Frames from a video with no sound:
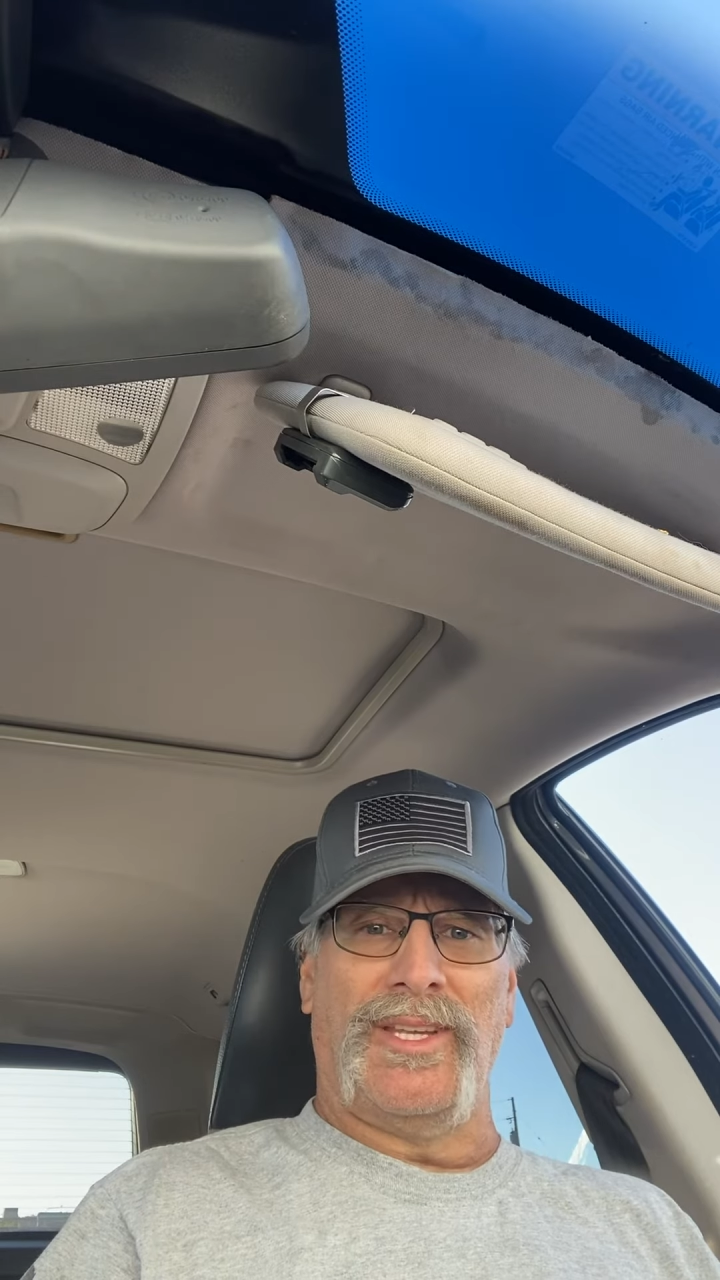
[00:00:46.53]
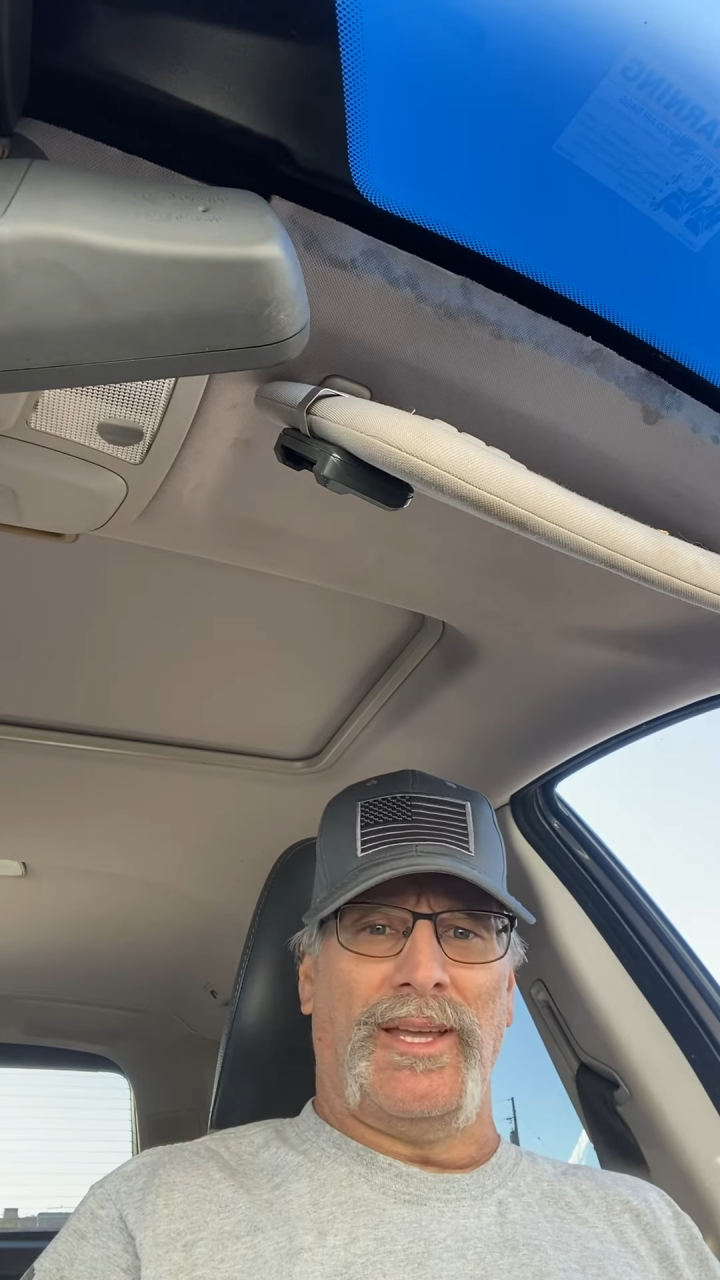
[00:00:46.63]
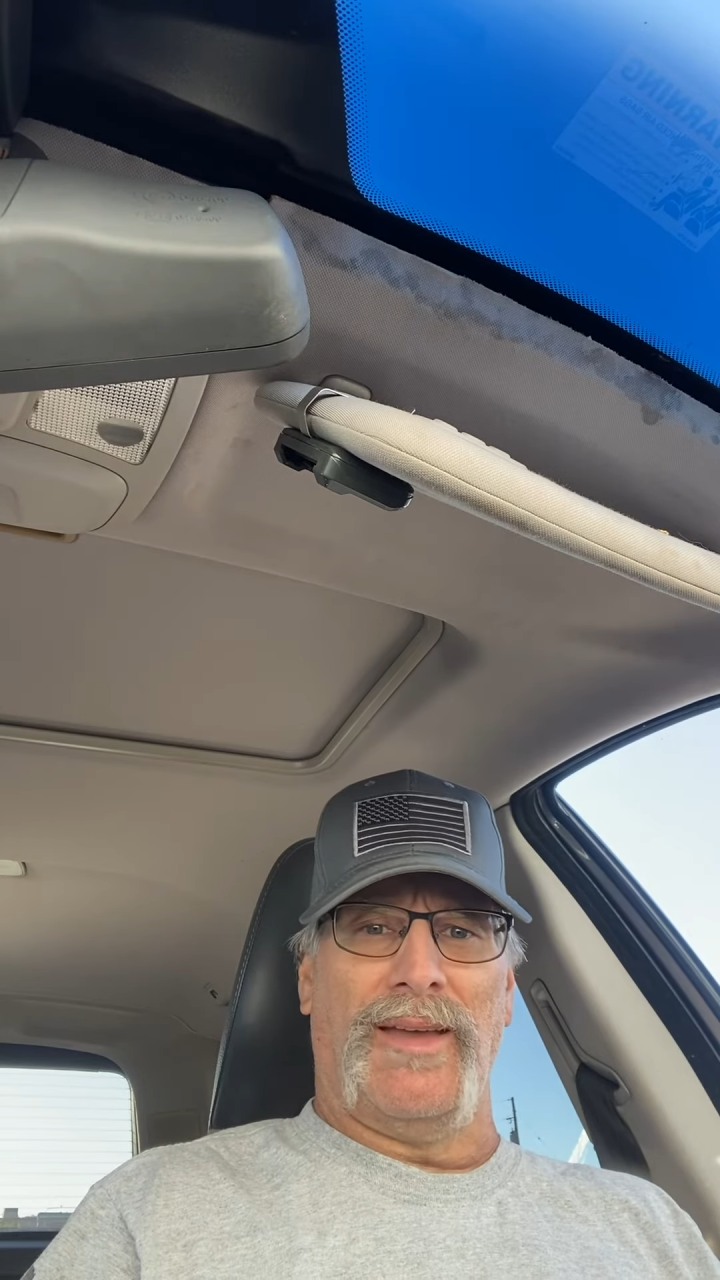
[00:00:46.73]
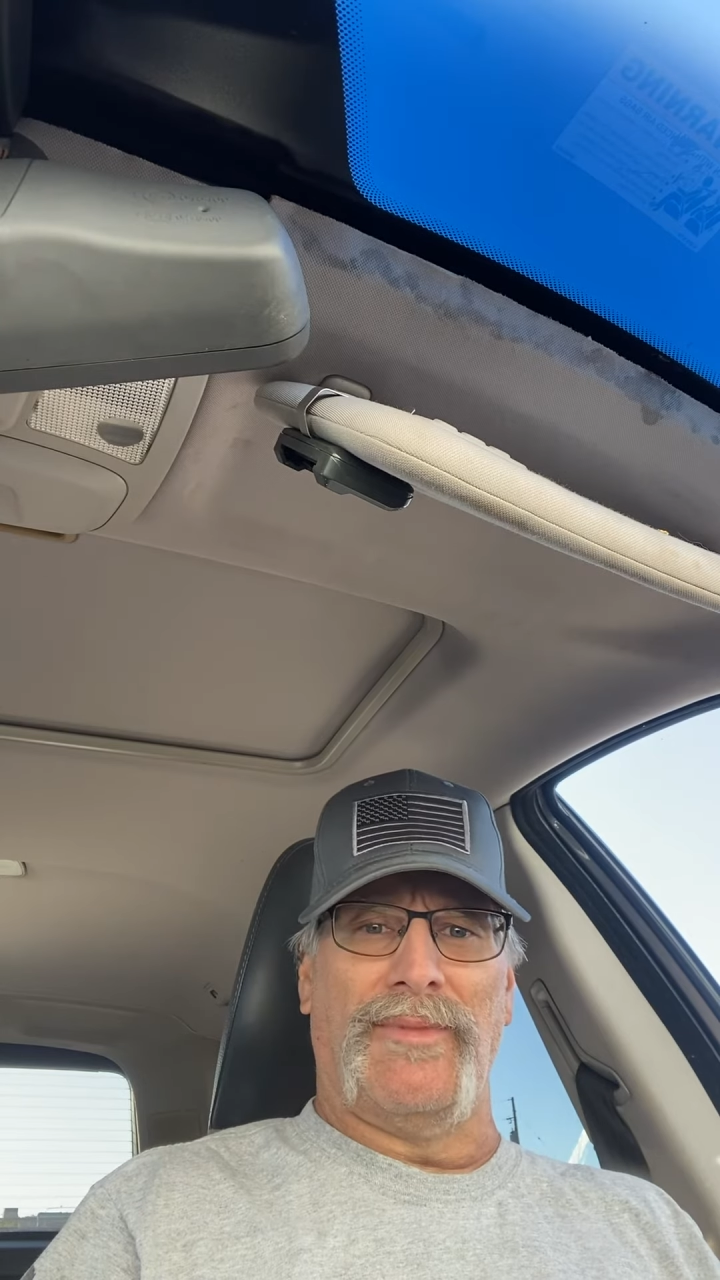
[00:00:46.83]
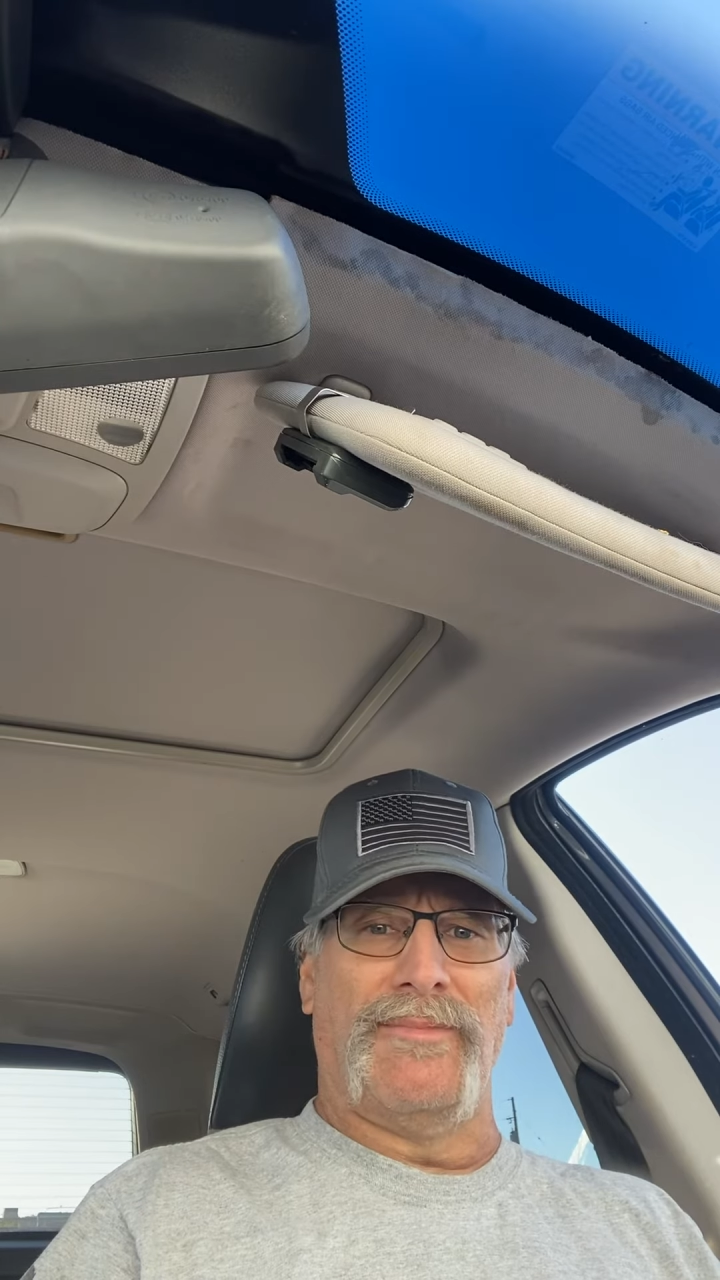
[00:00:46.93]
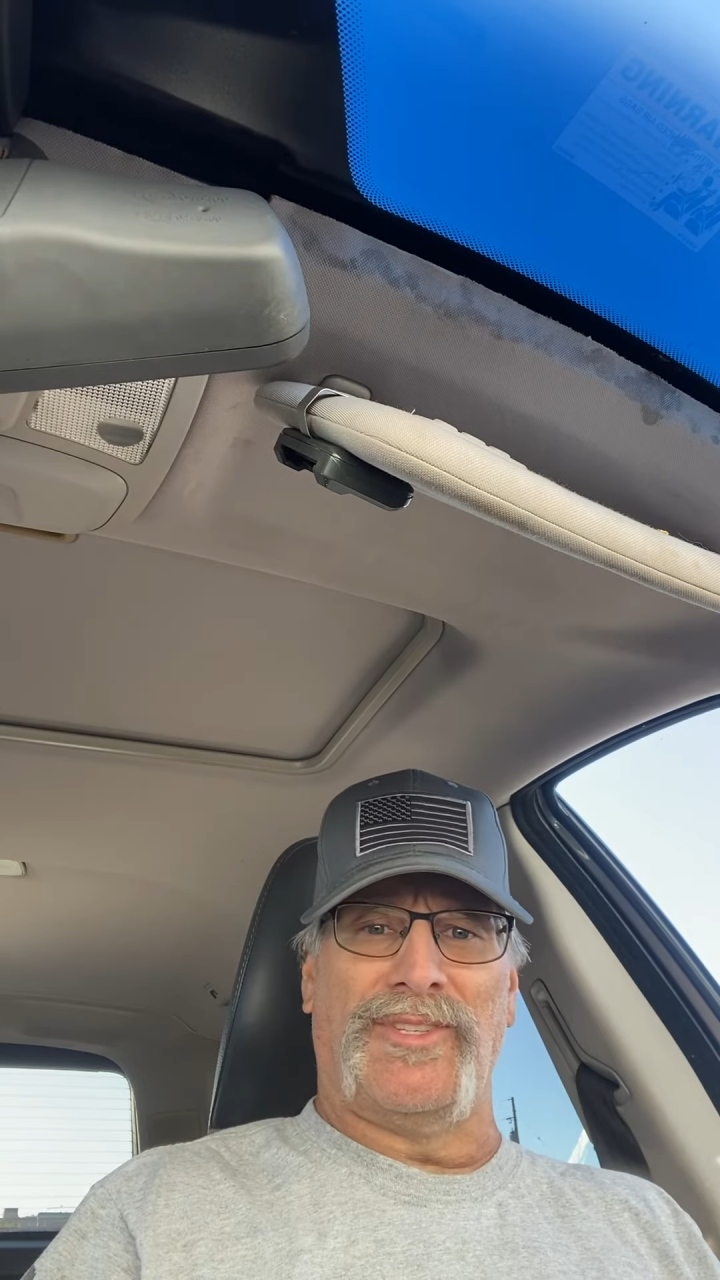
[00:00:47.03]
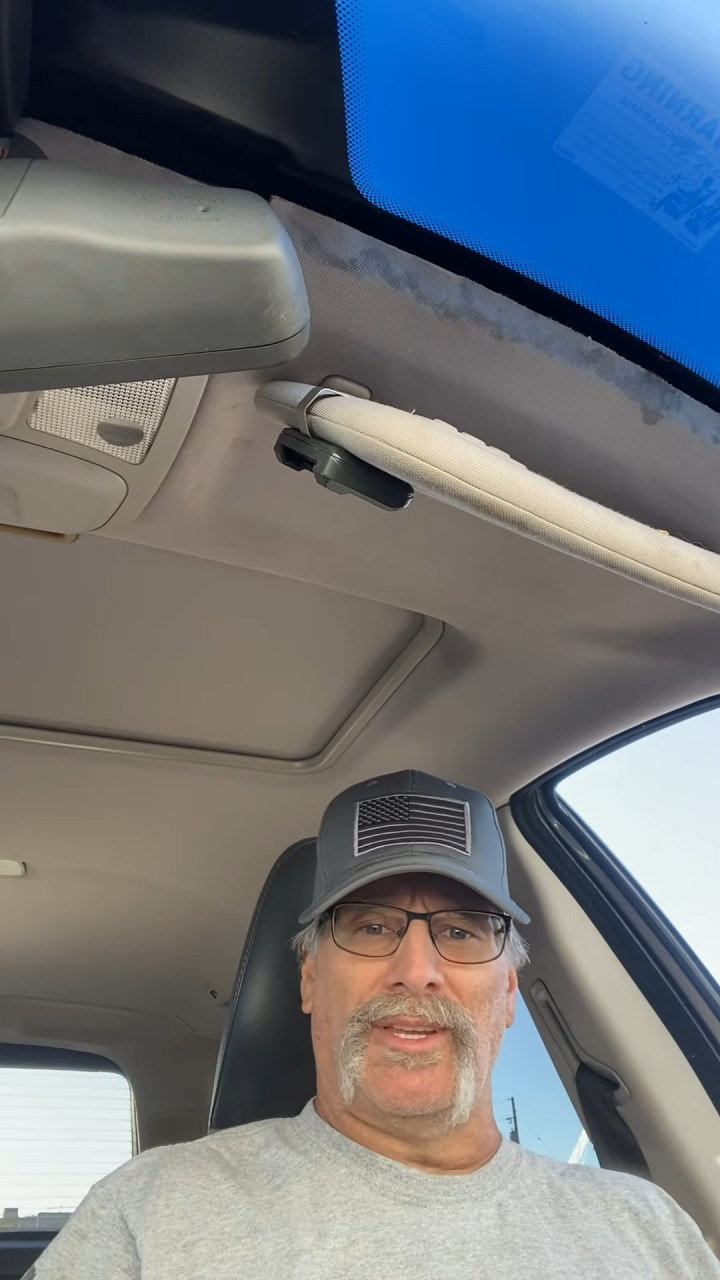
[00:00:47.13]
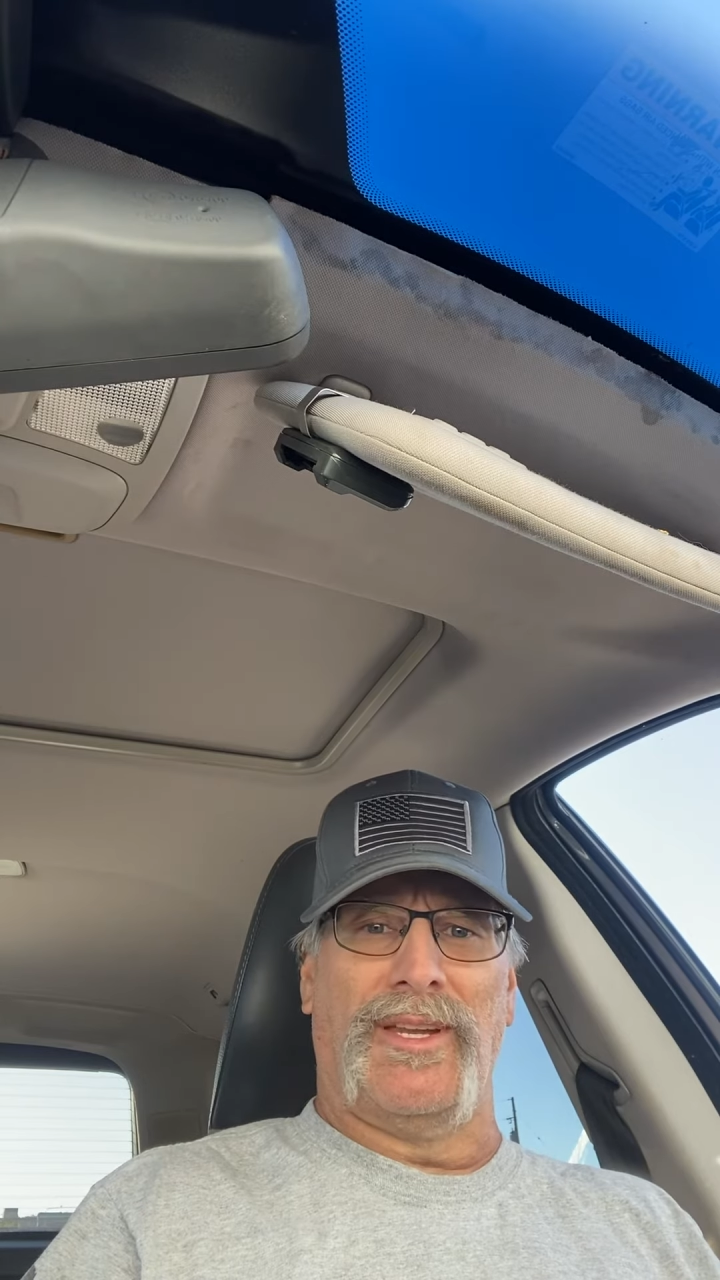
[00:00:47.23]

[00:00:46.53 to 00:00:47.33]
have them sitting